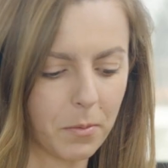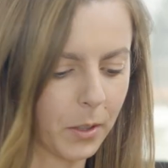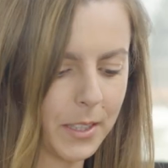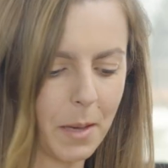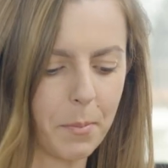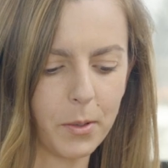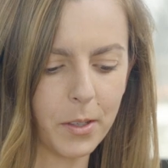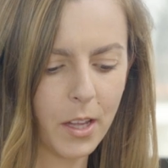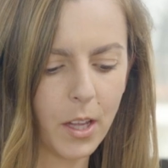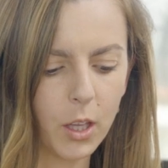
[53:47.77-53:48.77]
for example,
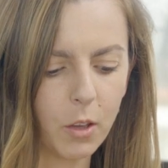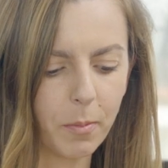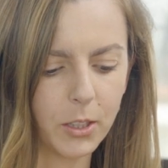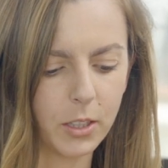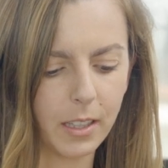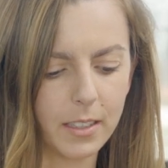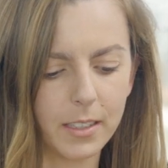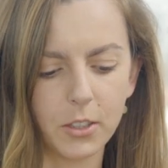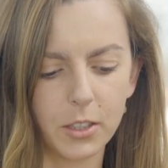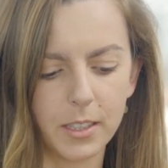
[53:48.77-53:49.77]
you've mentioned that
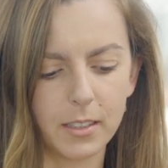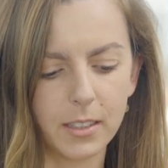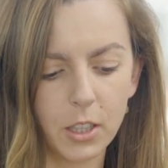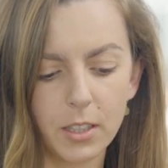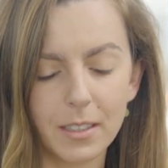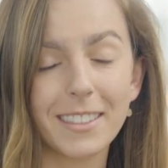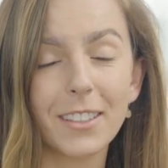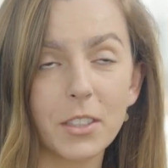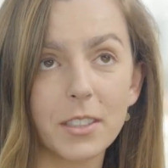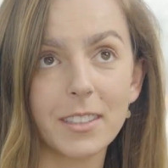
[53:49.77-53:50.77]

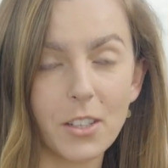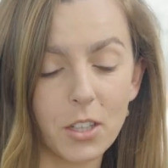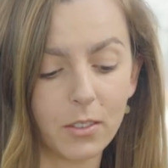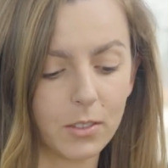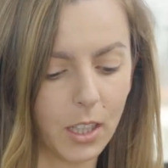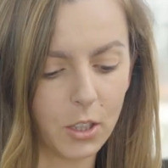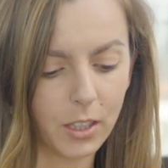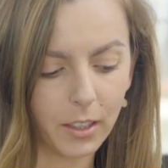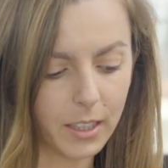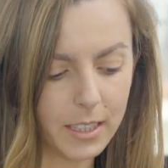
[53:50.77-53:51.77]
digitization of
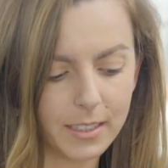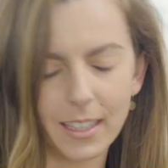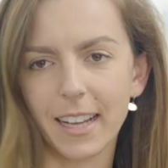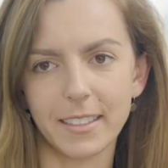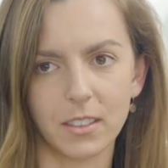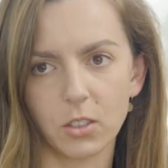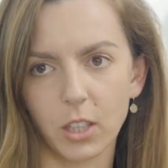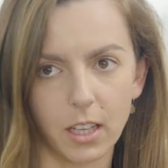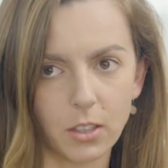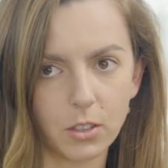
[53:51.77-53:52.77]
dictionaries hasn't
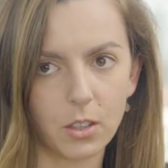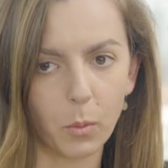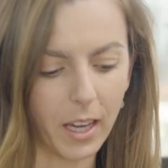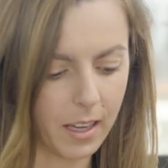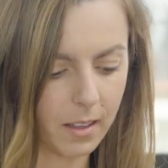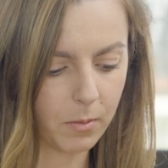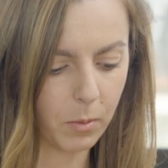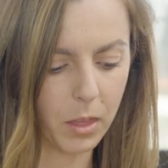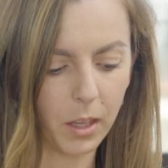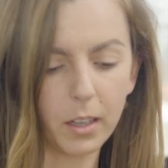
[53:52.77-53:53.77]
changed the way
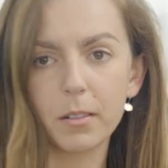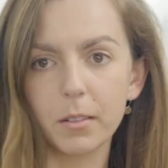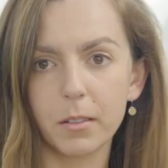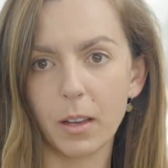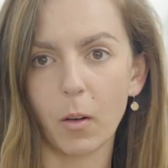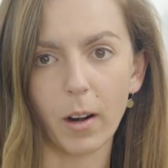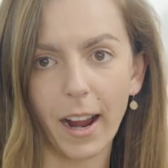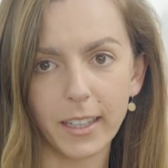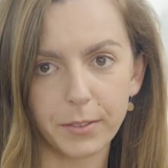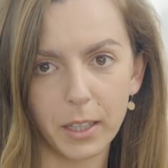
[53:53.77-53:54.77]
we think or
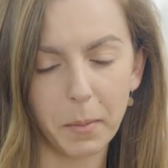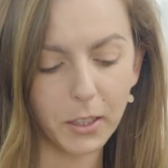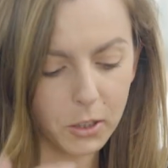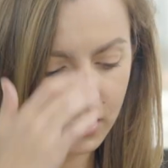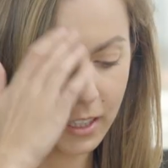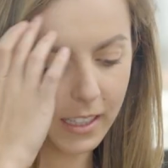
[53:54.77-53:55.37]
act very much.